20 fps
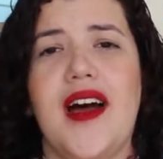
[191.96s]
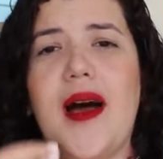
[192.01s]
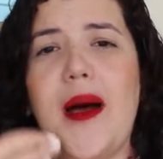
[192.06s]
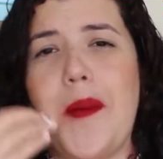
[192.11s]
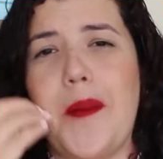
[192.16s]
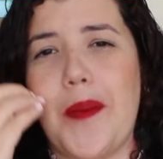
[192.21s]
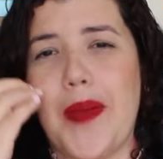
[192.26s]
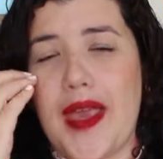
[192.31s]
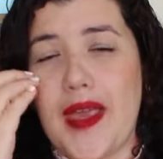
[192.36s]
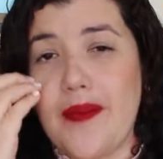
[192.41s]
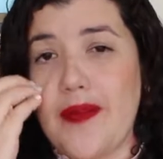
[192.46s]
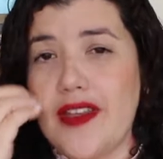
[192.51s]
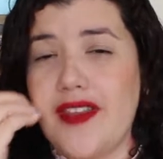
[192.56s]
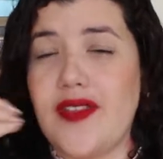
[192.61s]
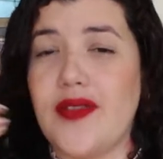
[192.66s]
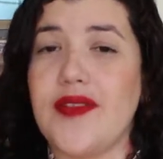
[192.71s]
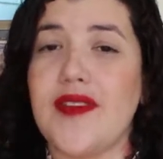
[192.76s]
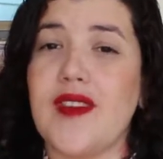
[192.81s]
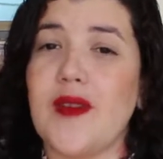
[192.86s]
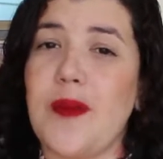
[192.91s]
maybe
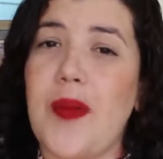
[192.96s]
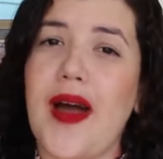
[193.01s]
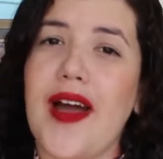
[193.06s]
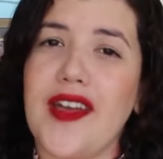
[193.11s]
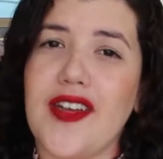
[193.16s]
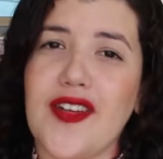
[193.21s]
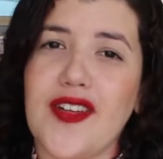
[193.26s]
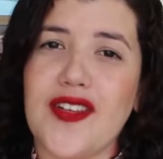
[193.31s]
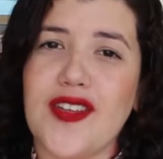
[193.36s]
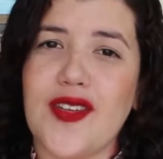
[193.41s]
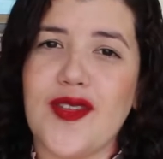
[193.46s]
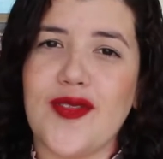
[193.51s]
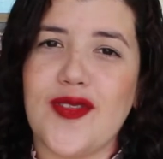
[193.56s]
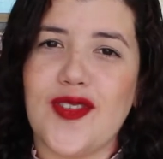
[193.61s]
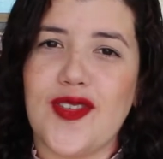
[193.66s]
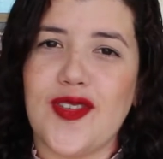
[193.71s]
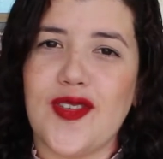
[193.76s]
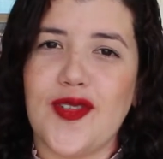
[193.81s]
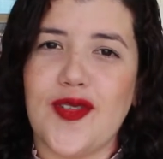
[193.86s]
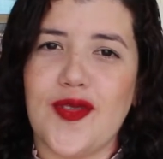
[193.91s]
to inspire you
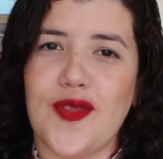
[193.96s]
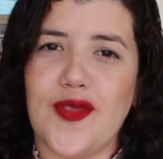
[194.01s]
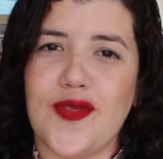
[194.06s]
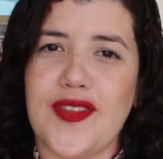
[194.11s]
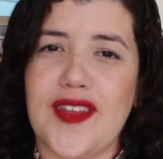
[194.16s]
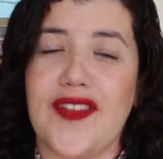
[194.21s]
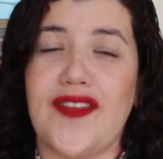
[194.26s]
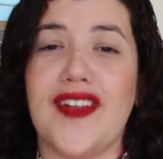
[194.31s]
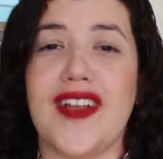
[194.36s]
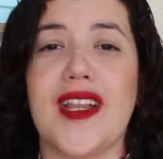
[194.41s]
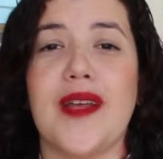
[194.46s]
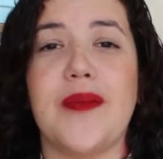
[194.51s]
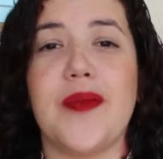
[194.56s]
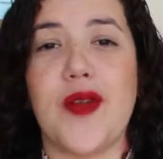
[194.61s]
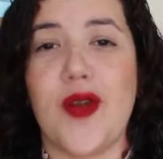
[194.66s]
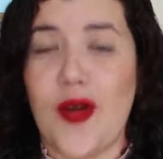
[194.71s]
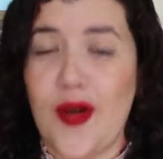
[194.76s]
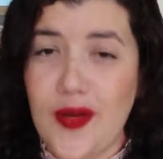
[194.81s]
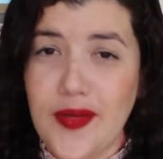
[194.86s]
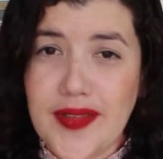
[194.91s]
to develop
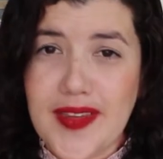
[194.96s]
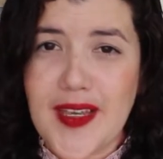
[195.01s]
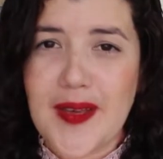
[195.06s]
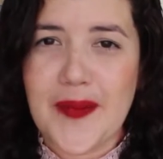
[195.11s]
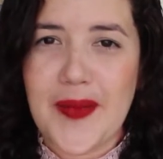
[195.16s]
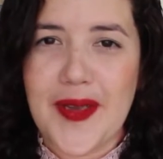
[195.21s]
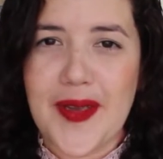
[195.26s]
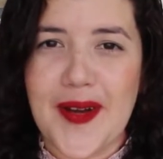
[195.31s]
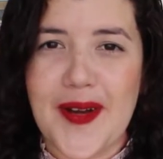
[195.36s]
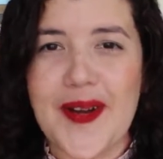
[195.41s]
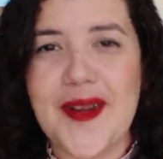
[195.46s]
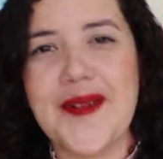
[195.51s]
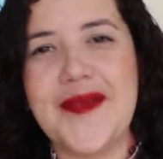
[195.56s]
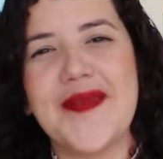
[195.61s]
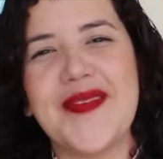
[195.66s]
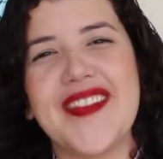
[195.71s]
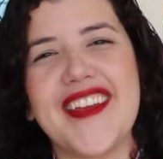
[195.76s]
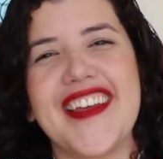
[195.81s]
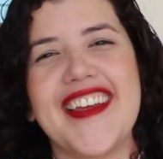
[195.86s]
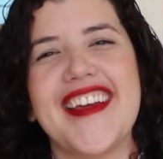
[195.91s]
your own
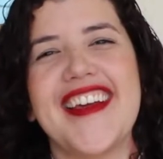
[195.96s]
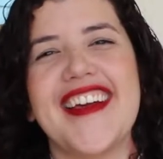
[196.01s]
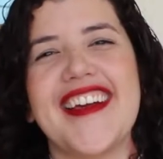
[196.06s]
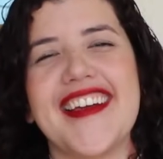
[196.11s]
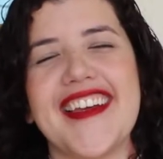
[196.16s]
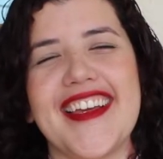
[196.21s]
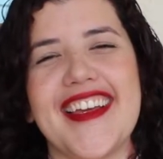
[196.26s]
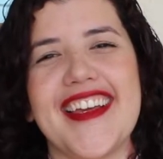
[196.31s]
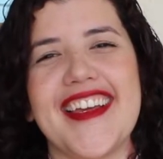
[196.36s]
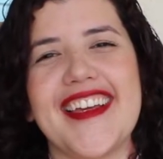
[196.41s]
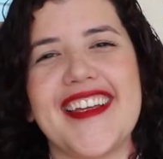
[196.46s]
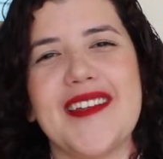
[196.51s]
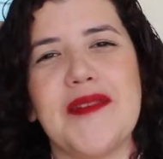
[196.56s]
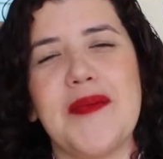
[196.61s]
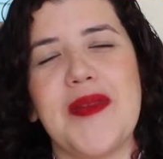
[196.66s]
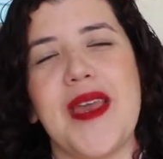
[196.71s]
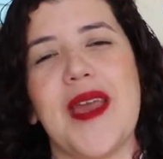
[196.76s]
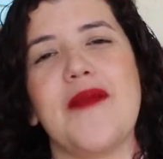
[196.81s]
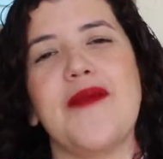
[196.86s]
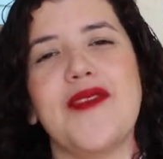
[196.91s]
TPR and
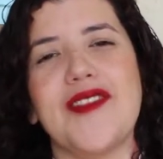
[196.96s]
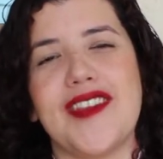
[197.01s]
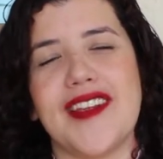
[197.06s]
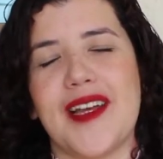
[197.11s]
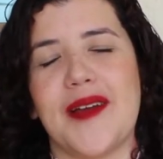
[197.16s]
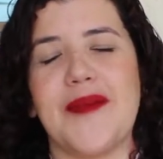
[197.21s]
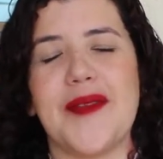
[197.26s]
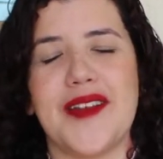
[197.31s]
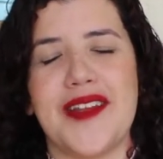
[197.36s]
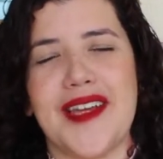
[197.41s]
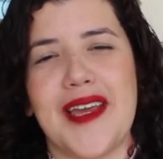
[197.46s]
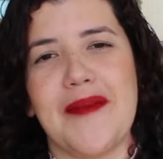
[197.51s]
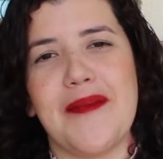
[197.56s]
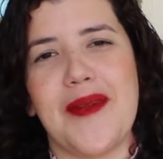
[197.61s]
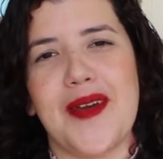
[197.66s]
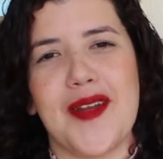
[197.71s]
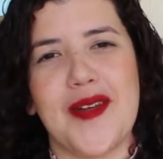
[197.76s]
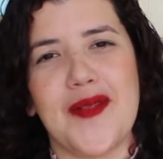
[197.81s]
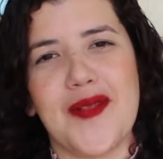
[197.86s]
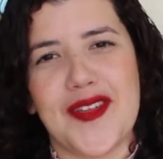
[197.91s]
be able to communicate
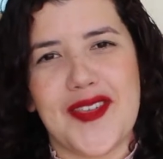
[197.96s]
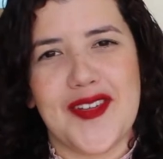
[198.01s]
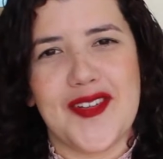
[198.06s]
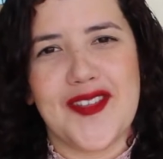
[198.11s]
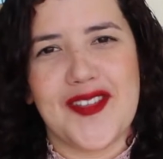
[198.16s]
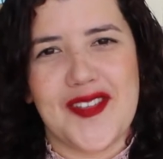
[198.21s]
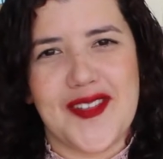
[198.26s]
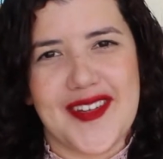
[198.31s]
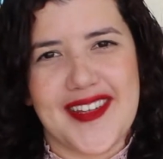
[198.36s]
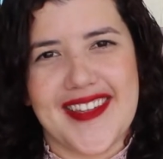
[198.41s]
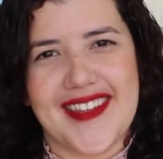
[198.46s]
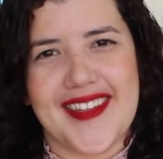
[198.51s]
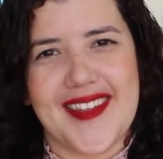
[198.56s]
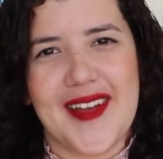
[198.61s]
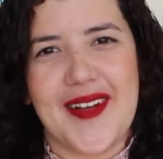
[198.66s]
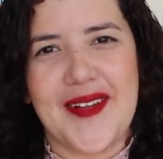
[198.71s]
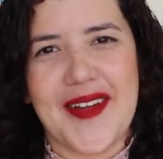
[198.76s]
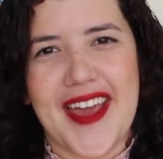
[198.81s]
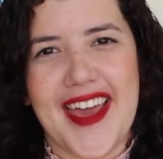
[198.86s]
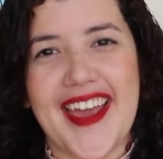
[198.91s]
better with your students.
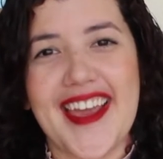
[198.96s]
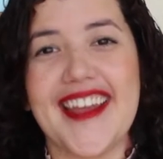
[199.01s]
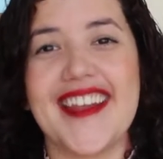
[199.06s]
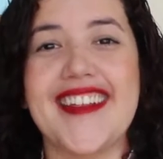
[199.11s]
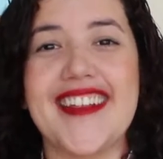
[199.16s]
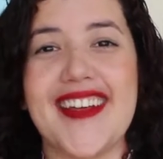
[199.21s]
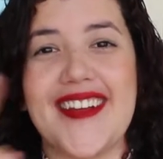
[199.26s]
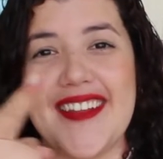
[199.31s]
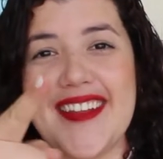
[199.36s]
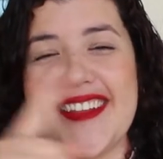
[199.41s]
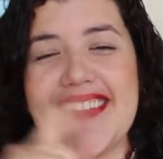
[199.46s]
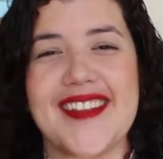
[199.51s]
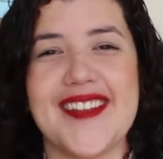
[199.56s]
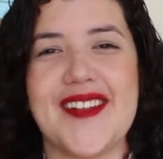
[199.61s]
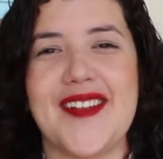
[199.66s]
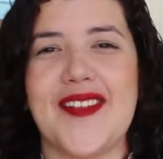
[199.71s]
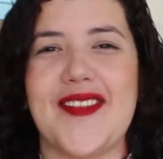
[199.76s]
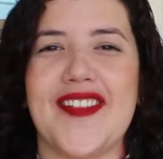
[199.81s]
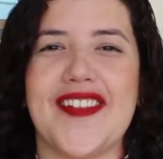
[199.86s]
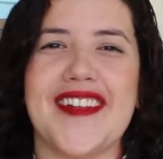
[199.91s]
Okay, now let's
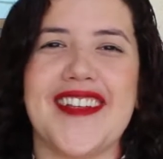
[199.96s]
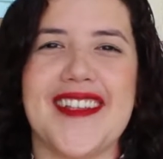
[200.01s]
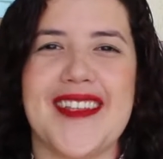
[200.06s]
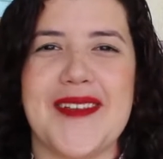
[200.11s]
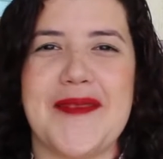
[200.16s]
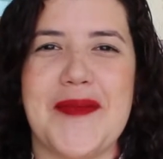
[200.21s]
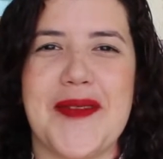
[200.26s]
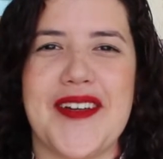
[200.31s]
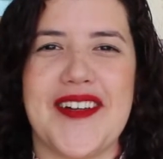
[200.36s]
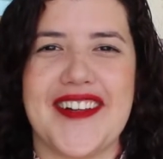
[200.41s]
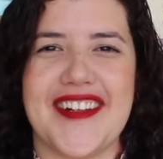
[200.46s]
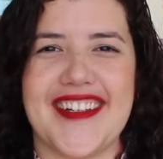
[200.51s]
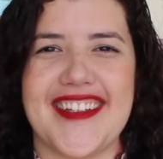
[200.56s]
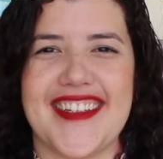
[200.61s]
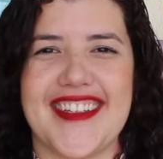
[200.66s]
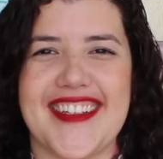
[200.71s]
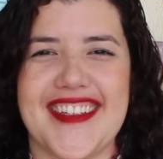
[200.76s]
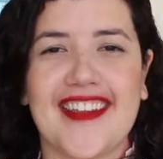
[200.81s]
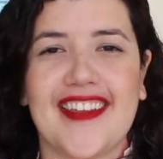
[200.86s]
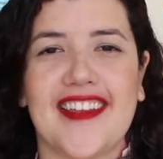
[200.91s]
go for the TPR.
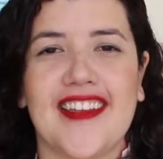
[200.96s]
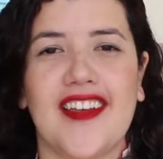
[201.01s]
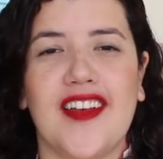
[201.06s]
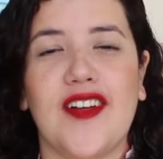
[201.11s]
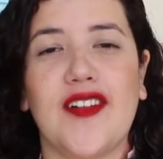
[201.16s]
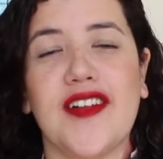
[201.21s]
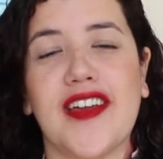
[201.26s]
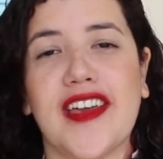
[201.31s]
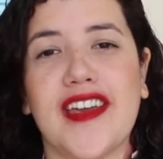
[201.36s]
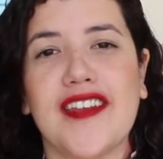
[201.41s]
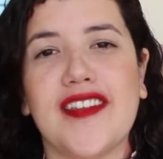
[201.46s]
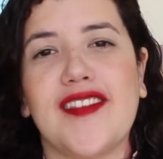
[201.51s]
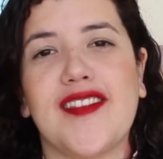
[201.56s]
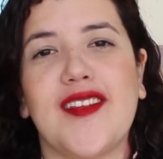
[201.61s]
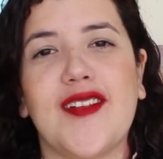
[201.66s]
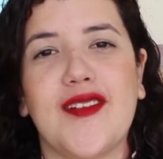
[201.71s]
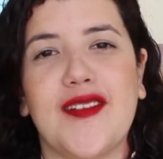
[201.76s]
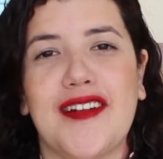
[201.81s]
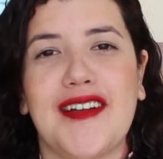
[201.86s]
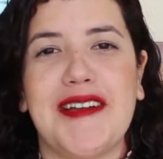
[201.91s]
Okay,
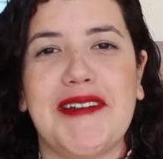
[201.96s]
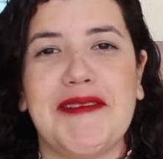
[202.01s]
so